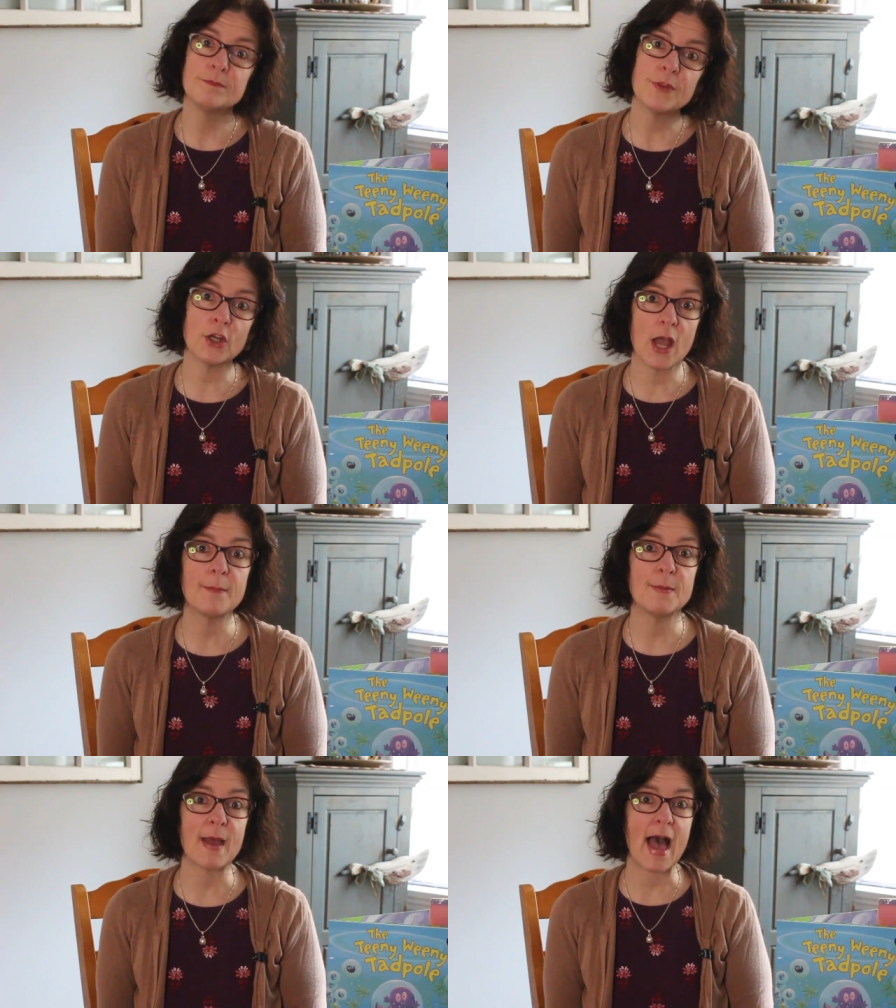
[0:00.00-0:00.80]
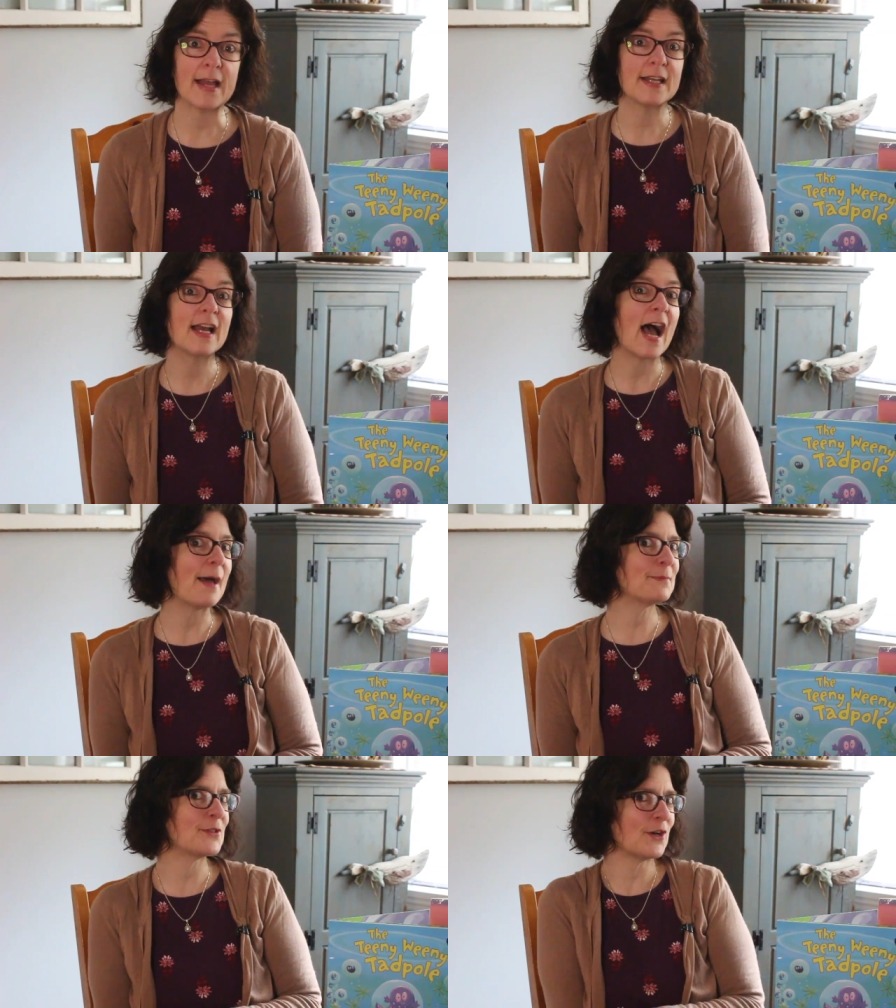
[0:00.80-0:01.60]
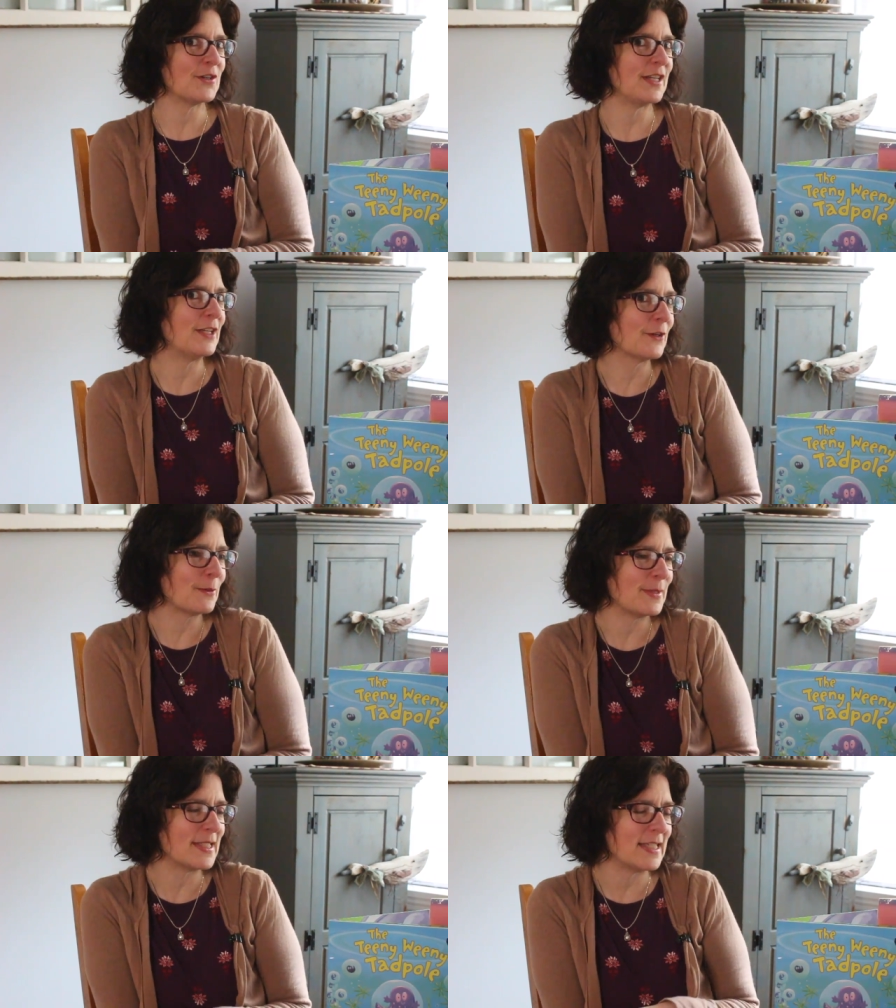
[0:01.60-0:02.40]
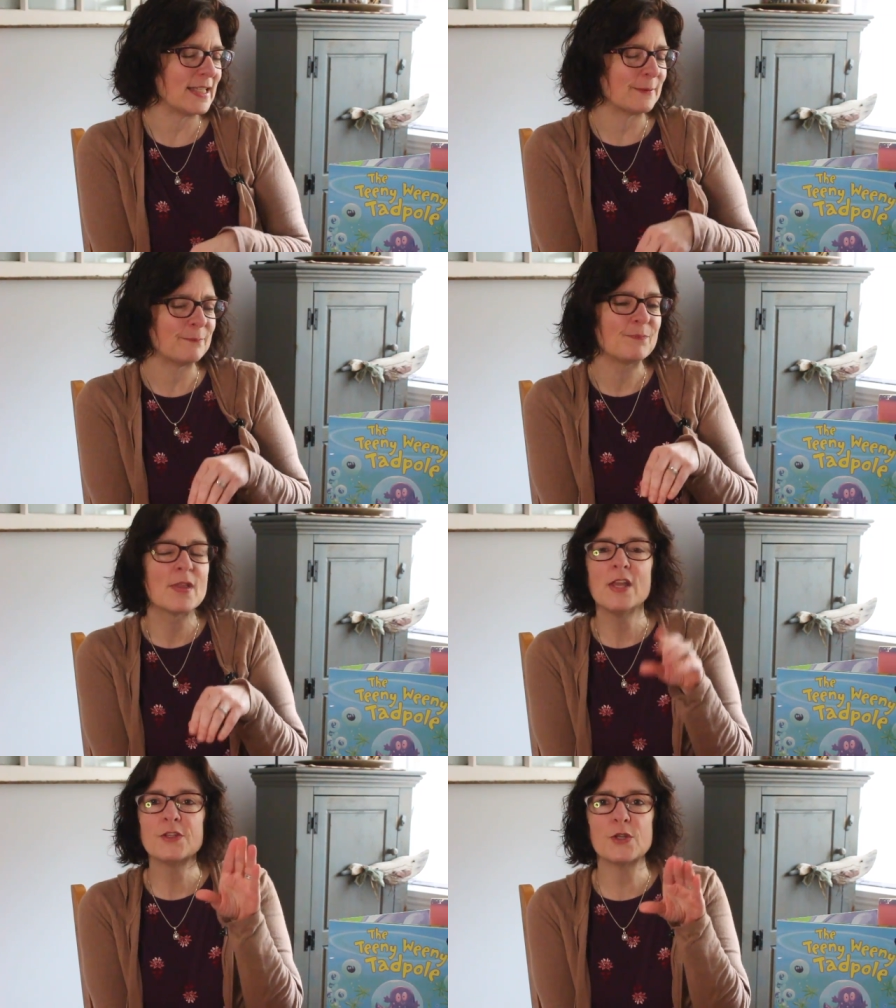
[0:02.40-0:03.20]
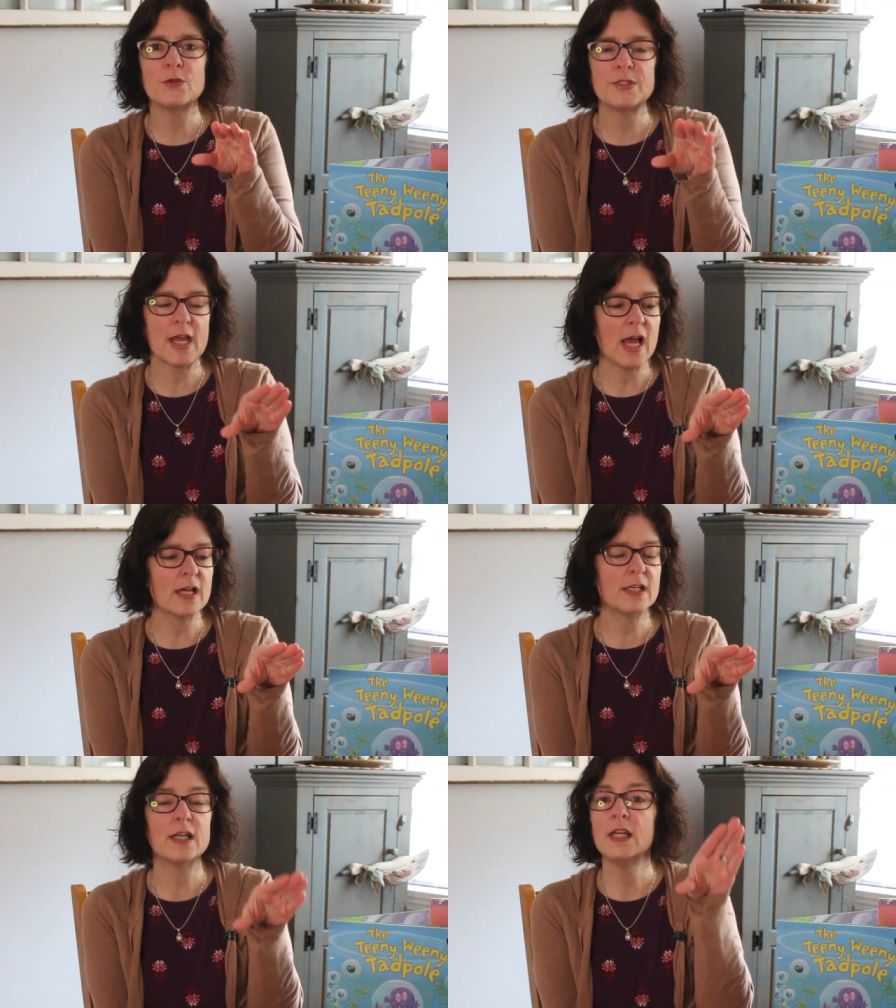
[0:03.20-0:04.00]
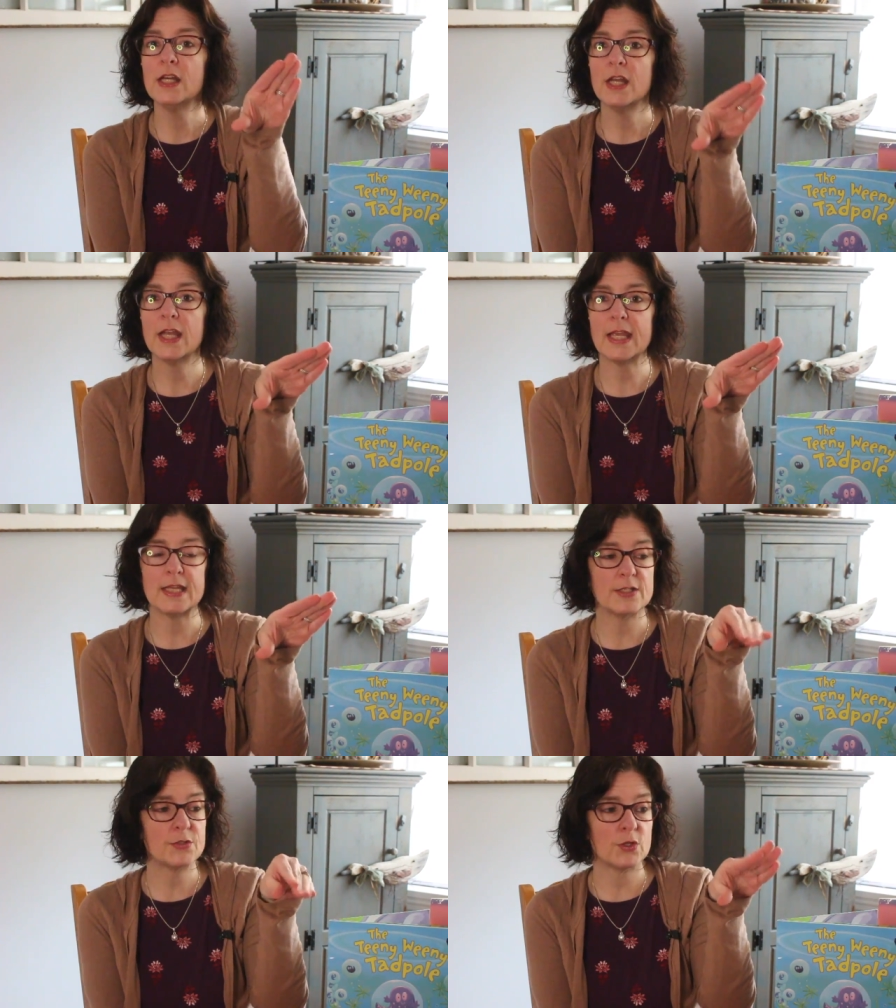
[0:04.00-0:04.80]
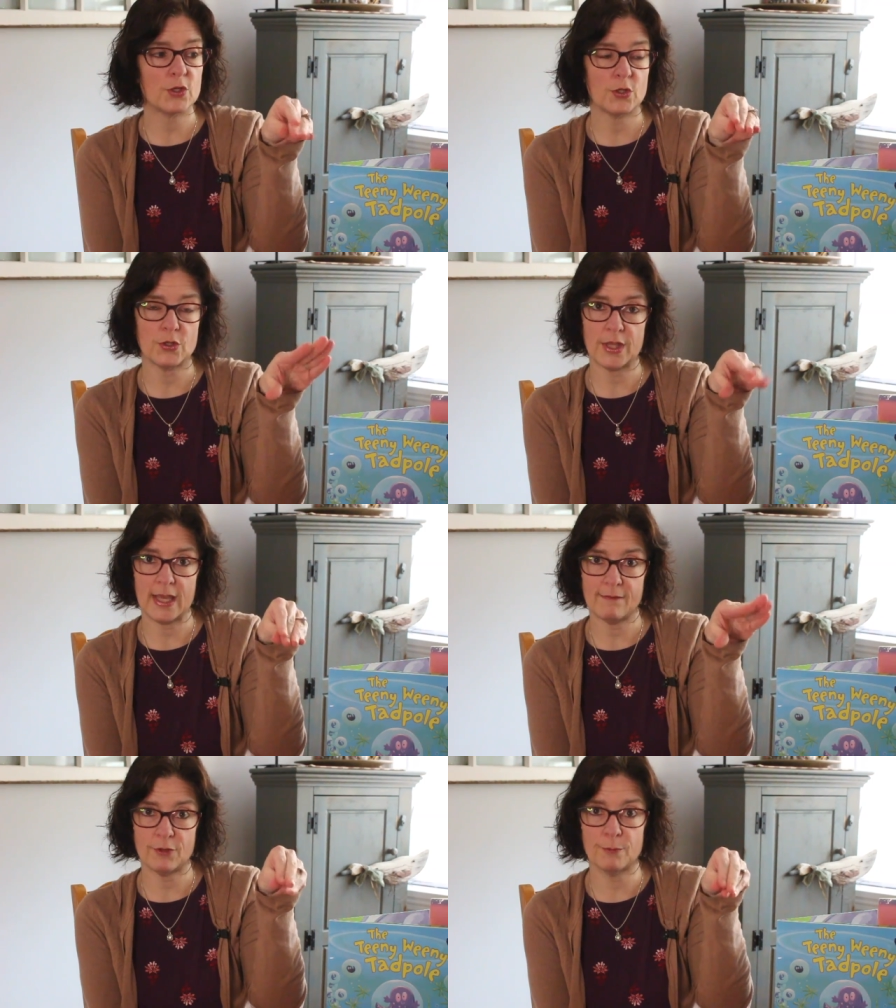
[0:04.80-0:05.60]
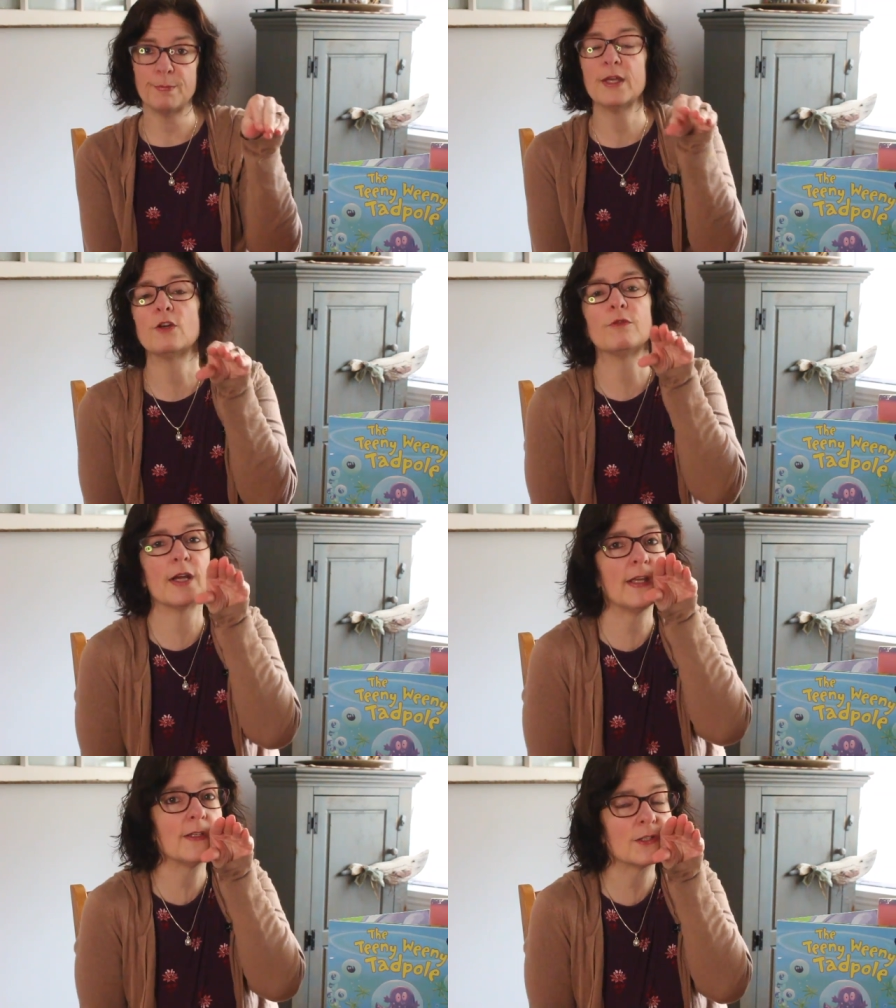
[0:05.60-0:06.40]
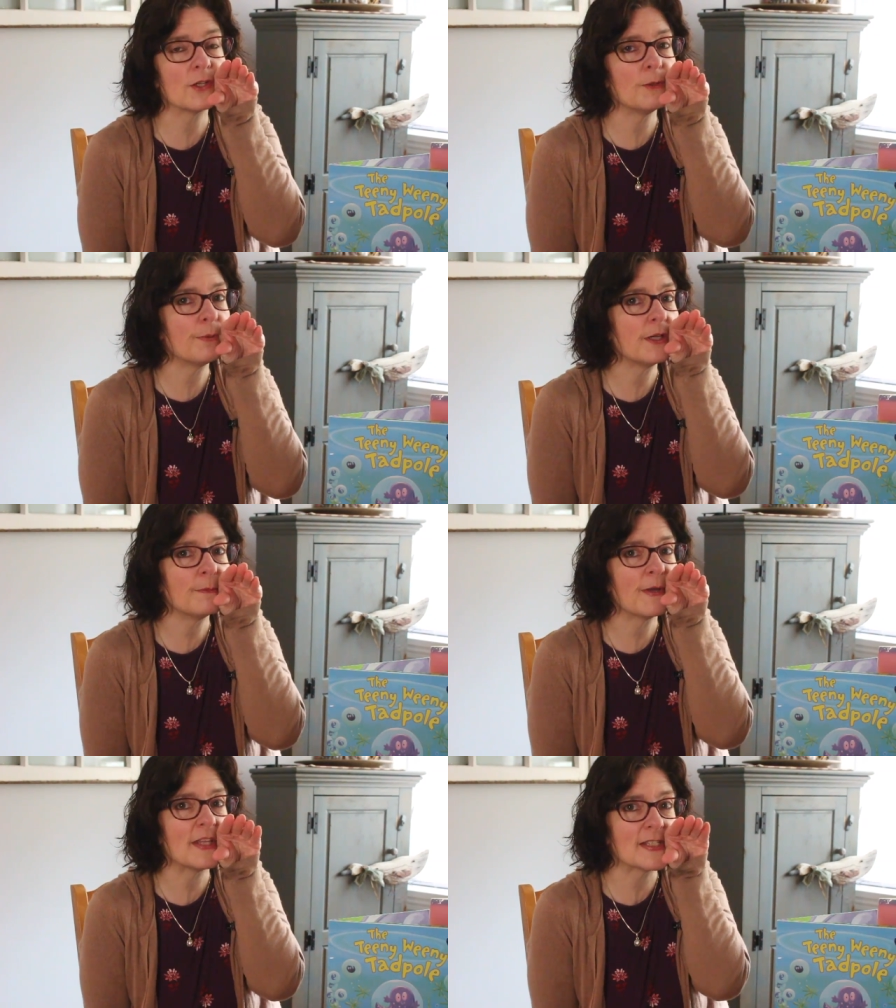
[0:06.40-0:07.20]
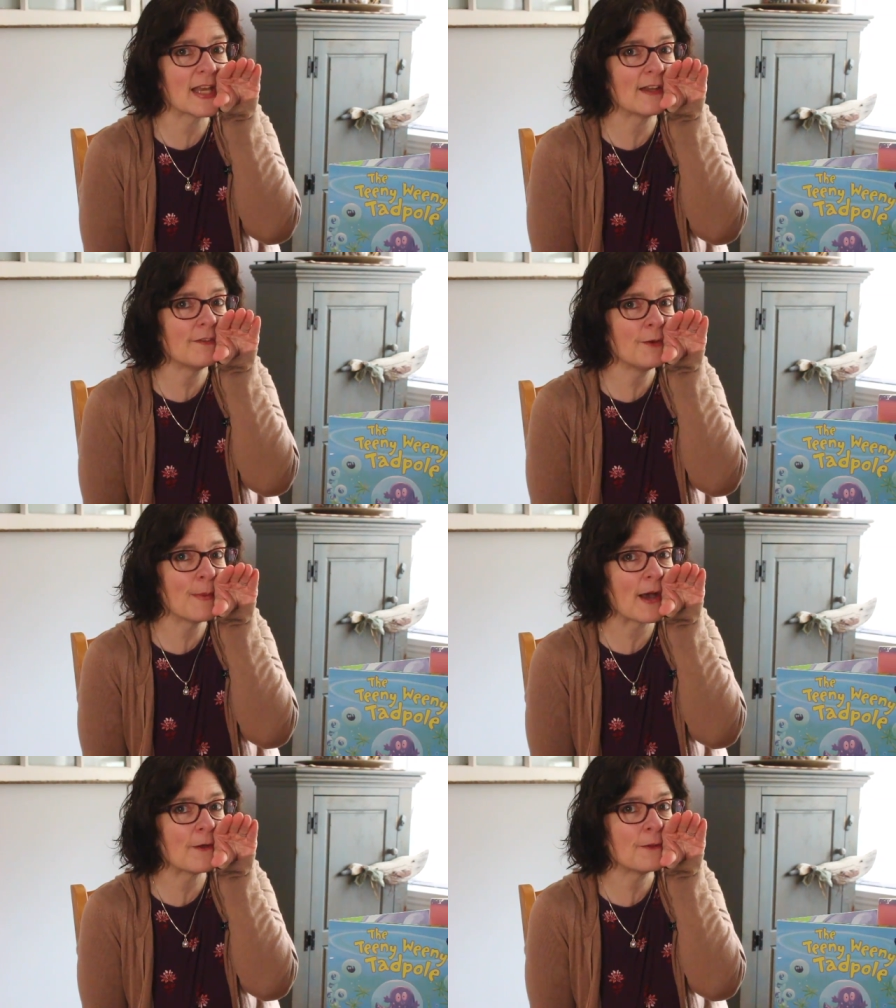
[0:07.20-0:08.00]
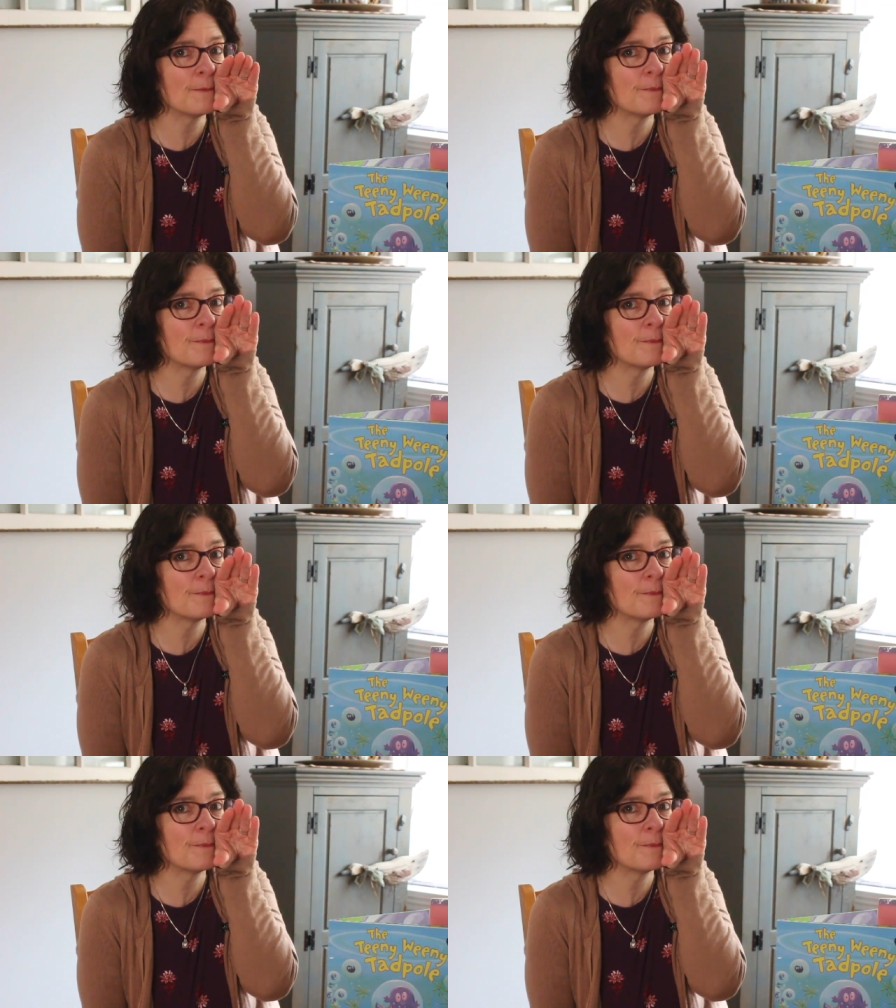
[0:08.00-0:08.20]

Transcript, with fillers: They're coming back. I'm starting to hear them and see them. So duck is, they have their bill, right? So you put it by the side of your mouth,